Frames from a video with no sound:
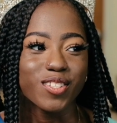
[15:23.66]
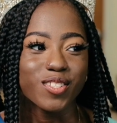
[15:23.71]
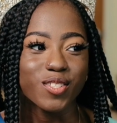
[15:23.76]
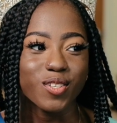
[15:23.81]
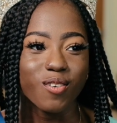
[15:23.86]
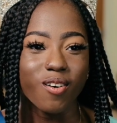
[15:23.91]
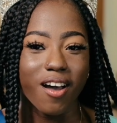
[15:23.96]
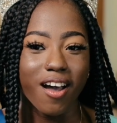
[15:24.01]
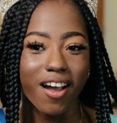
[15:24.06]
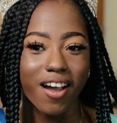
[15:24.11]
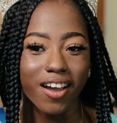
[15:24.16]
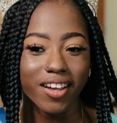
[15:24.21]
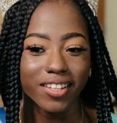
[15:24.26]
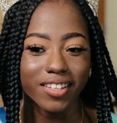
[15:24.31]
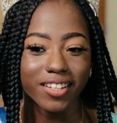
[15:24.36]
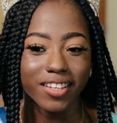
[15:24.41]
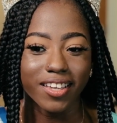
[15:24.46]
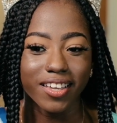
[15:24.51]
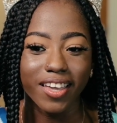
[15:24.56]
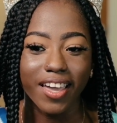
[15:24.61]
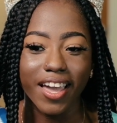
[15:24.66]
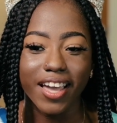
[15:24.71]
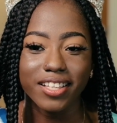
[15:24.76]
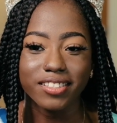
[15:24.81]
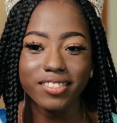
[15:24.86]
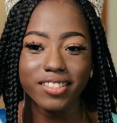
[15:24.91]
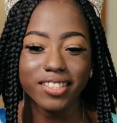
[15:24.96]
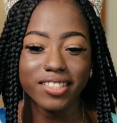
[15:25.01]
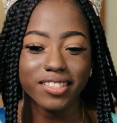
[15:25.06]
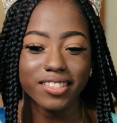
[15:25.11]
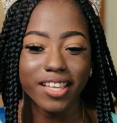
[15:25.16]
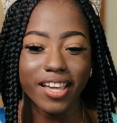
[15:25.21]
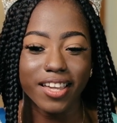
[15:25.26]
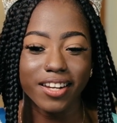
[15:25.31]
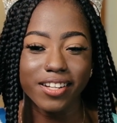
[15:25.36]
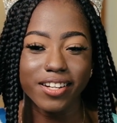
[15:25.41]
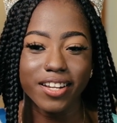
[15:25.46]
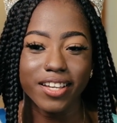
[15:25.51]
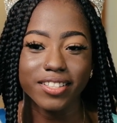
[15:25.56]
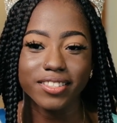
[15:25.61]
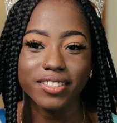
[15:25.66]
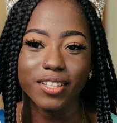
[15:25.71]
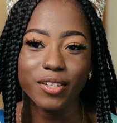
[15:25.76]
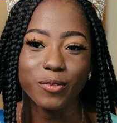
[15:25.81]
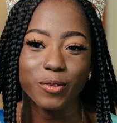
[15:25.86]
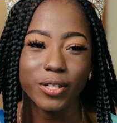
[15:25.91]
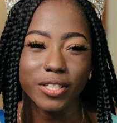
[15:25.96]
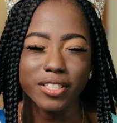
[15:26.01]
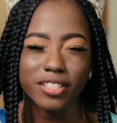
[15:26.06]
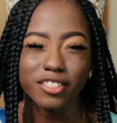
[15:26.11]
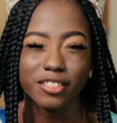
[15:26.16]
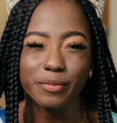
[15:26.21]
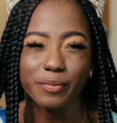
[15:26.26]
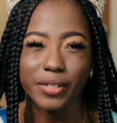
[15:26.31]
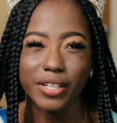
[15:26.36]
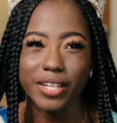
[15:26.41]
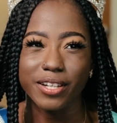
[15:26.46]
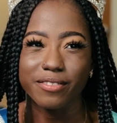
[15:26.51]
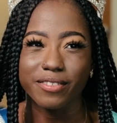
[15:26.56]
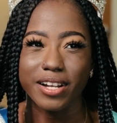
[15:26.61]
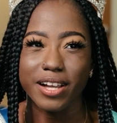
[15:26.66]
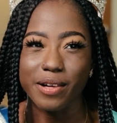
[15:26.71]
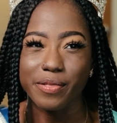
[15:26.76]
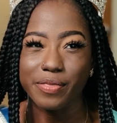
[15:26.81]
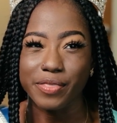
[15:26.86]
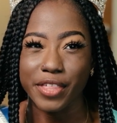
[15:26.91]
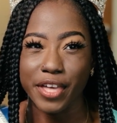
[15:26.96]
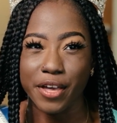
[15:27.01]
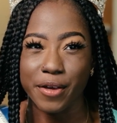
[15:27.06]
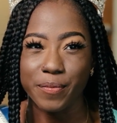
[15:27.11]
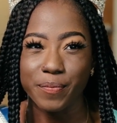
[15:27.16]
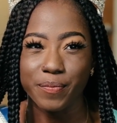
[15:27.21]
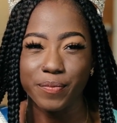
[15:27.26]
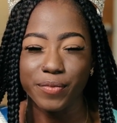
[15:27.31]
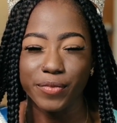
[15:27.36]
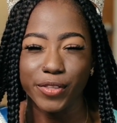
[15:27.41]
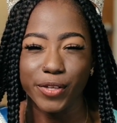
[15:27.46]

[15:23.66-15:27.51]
So oddly, as excited as I was to be around them,